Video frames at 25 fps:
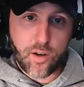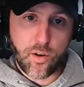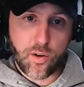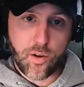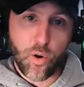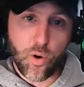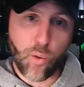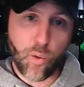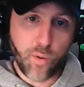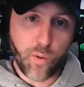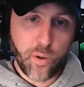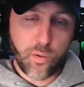
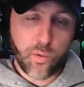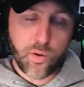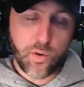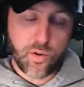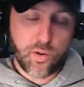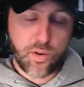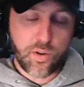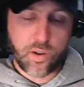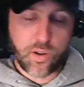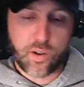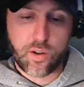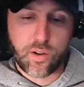Normally when you
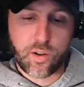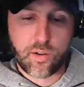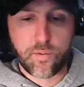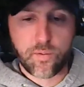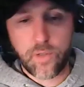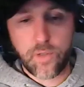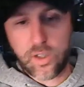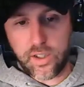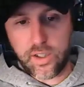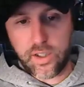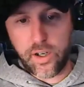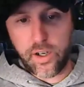
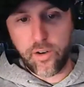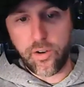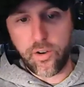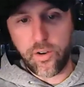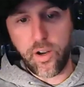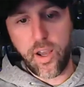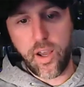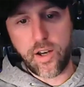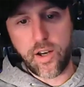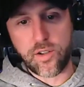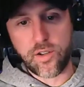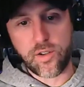clean out your
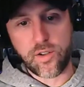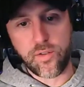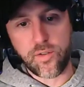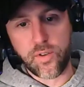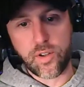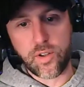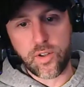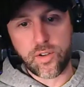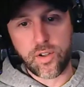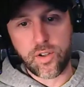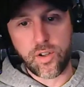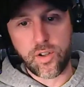canister
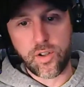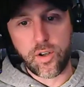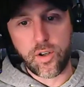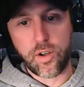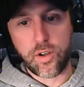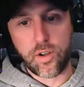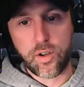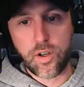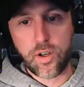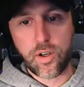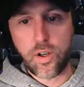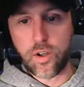filter,
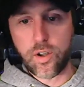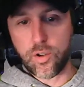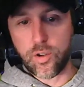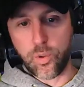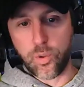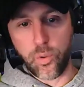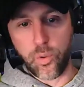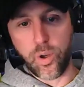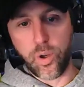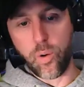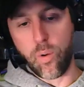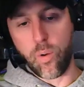you're
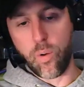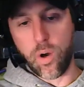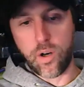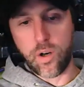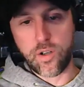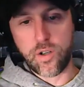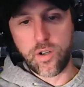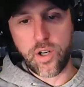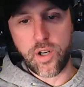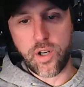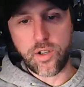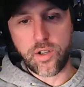doing a
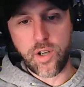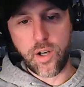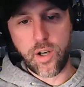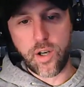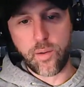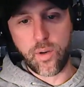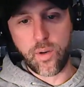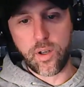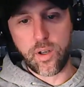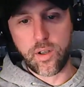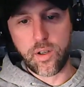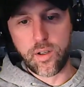water change
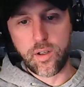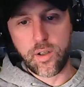anyway.